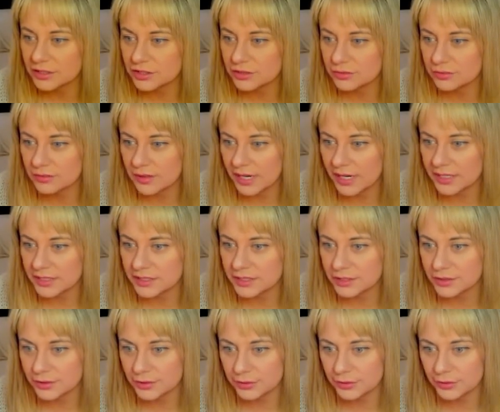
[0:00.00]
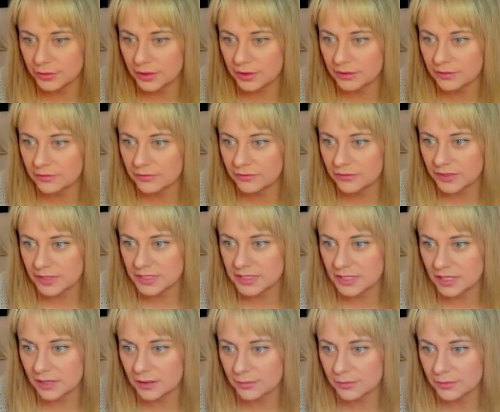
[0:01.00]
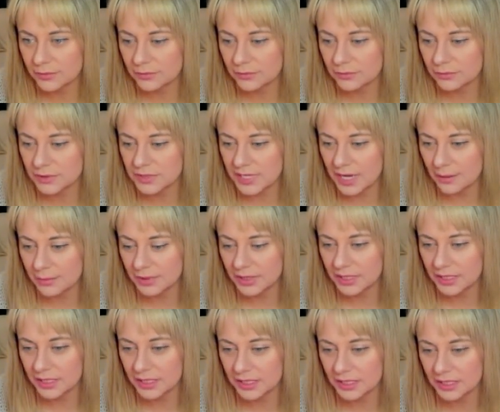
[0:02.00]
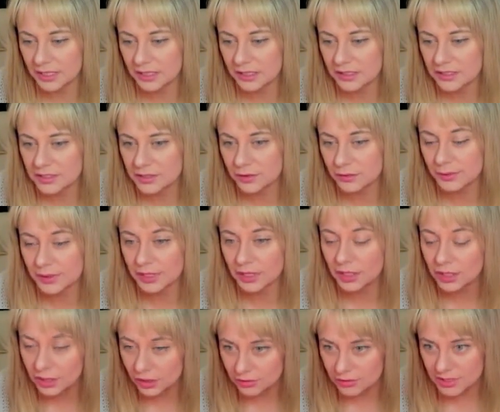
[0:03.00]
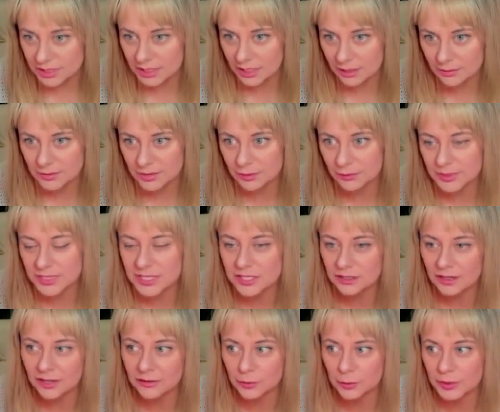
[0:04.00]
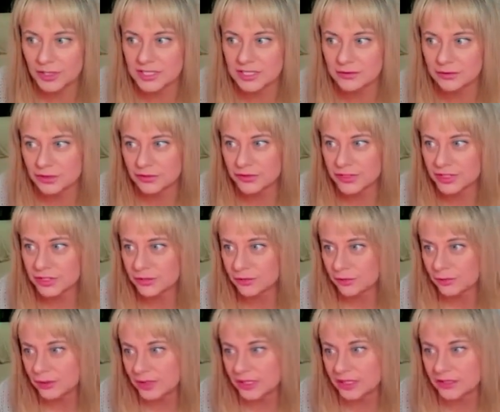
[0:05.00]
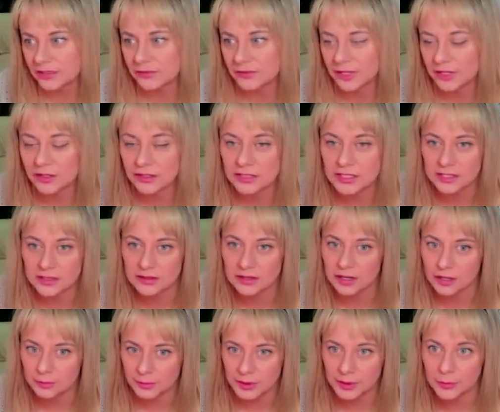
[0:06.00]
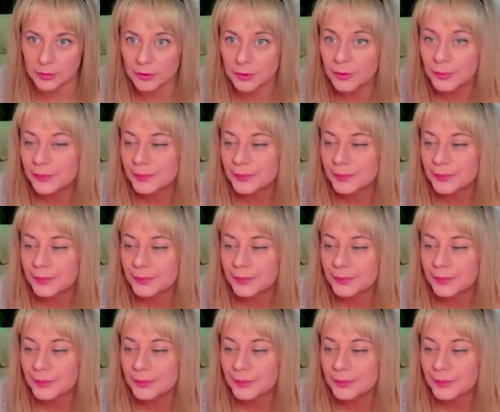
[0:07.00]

try to fix up what's happening here so that we can close it up so we still have a place to retreat to when we need to defend our people.